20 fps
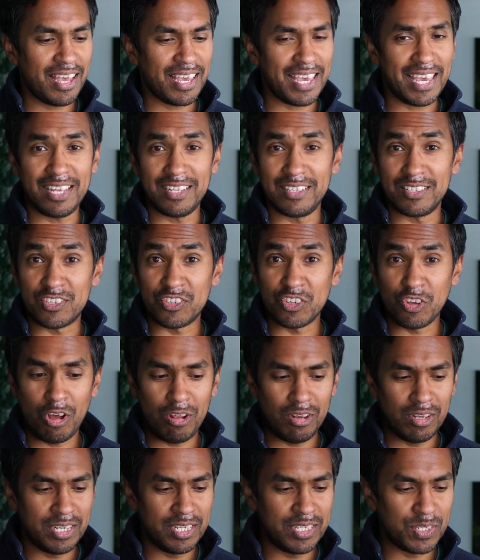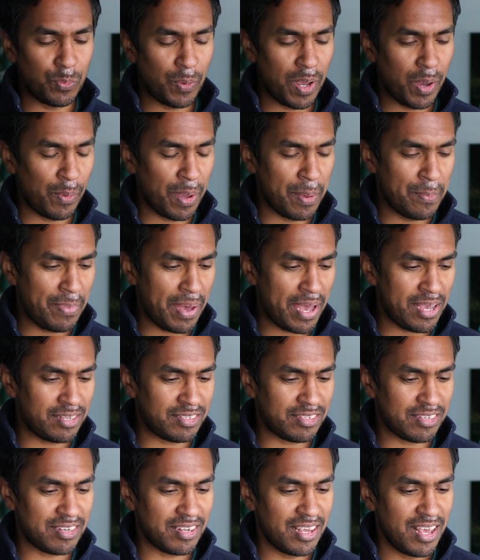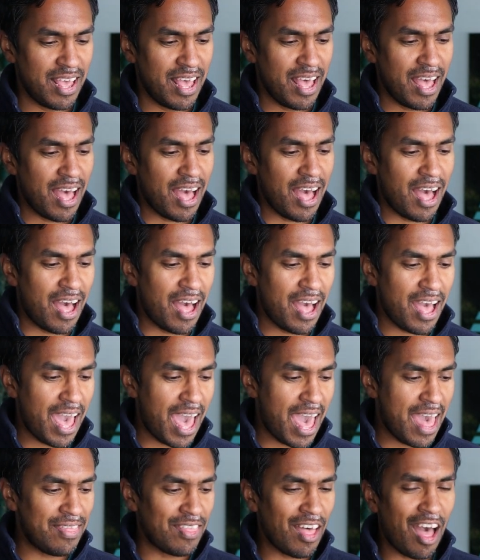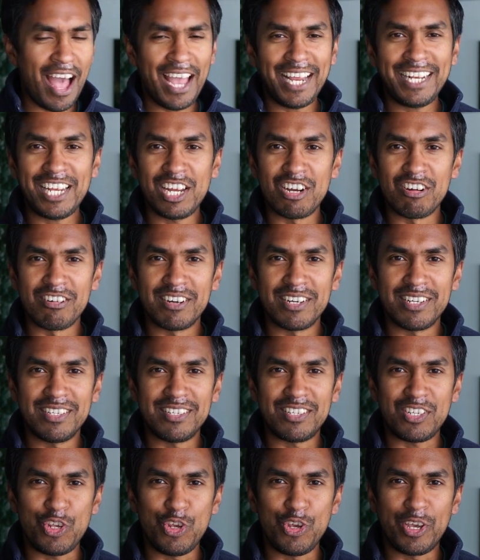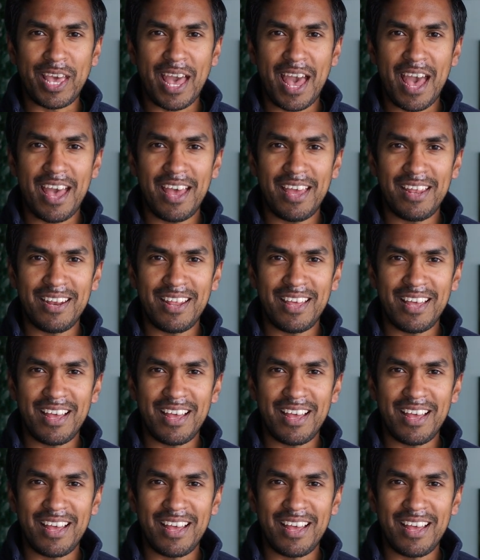in Scotland, where we're based. And the idea is you can